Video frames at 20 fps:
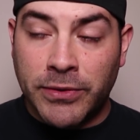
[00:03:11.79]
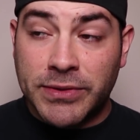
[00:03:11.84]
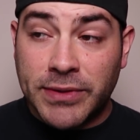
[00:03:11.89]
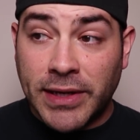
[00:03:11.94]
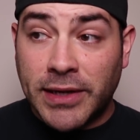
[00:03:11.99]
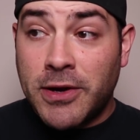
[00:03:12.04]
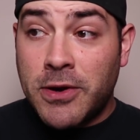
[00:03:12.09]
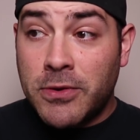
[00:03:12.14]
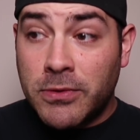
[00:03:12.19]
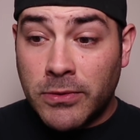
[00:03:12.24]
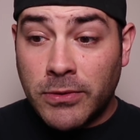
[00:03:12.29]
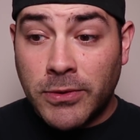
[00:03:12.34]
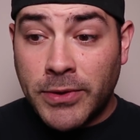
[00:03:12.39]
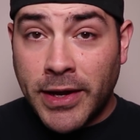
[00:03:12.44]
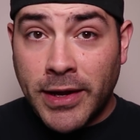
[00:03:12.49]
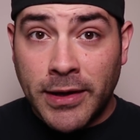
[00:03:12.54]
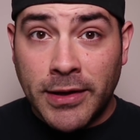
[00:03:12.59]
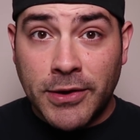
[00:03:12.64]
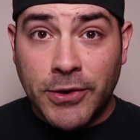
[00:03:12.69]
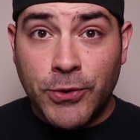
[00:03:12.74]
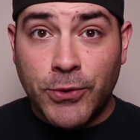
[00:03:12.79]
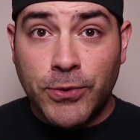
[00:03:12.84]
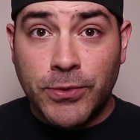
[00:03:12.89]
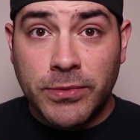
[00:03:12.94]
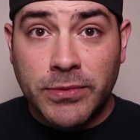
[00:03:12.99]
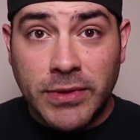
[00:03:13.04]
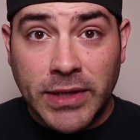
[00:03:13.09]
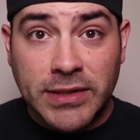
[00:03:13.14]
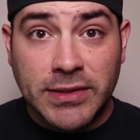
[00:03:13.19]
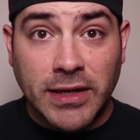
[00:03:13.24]
It's like, oh, okay,
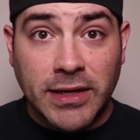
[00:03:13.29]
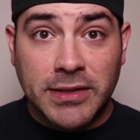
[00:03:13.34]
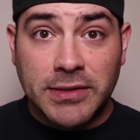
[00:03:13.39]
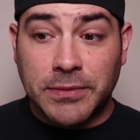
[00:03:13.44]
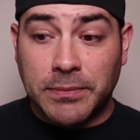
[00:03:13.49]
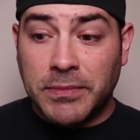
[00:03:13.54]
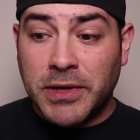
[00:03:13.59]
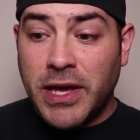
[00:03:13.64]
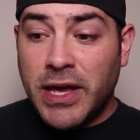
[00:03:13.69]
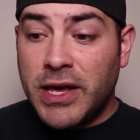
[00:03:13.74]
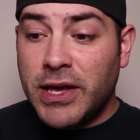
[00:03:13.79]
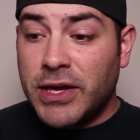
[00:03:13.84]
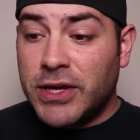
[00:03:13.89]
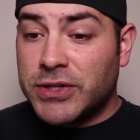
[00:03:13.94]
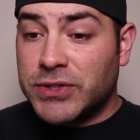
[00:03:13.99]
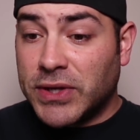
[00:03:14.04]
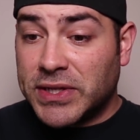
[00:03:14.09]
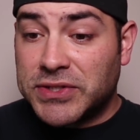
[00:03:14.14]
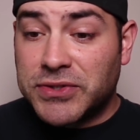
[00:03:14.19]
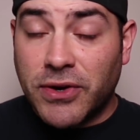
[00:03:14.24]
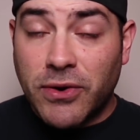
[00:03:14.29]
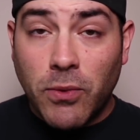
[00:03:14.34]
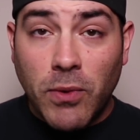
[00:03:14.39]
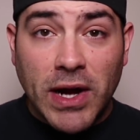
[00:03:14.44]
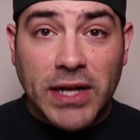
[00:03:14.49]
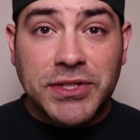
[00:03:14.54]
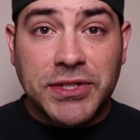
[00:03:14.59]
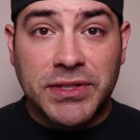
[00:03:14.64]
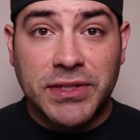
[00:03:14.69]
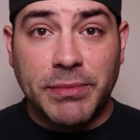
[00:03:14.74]
cool, that's awesome. So I started
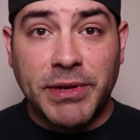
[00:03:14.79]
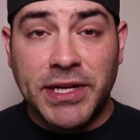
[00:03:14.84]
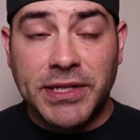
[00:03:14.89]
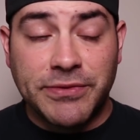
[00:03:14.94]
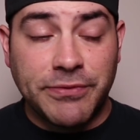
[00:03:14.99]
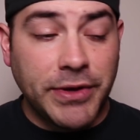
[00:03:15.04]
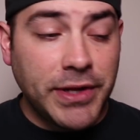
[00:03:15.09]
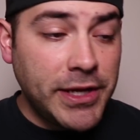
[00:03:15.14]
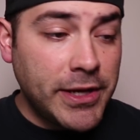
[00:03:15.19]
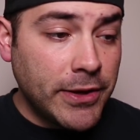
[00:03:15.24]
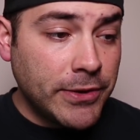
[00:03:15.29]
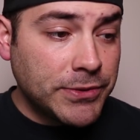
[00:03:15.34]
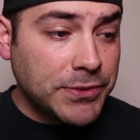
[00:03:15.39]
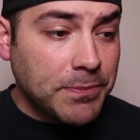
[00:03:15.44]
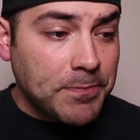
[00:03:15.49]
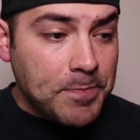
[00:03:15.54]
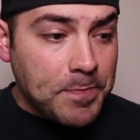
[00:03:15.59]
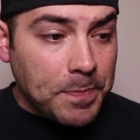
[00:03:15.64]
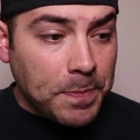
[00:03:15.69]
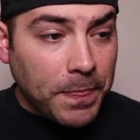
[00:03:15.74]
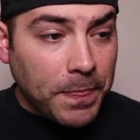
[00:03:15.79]
watching some of his videos,